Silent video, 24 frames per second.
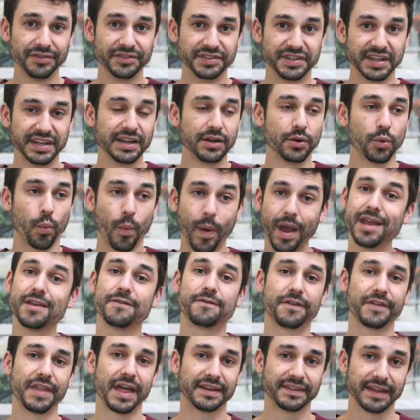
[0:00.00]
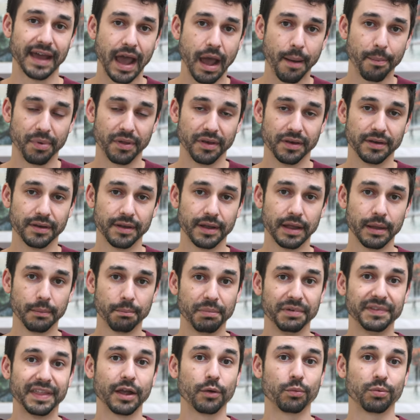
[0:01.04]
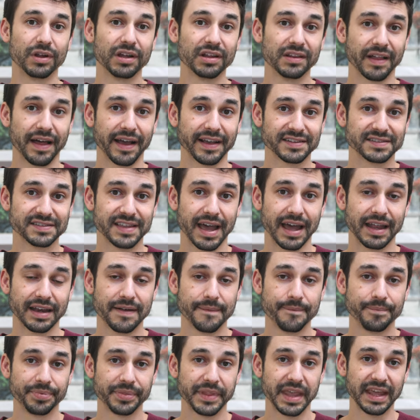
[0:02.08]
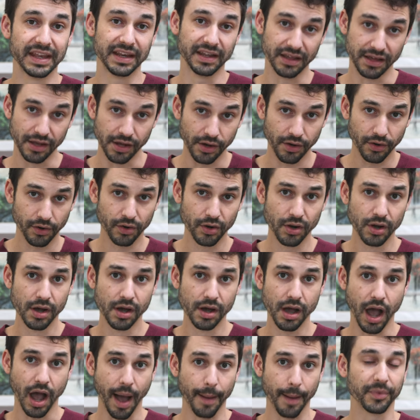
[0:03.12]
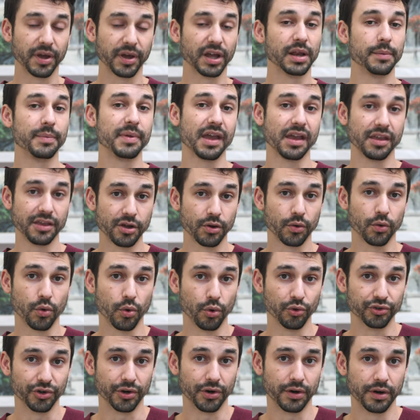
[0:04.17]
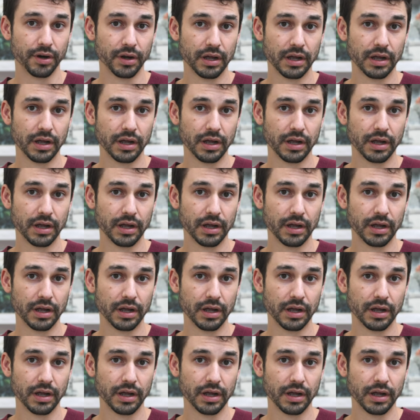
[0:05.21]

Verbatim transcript: didn't wait for that to happen, but they realized that in a year, I'm going to be a year older.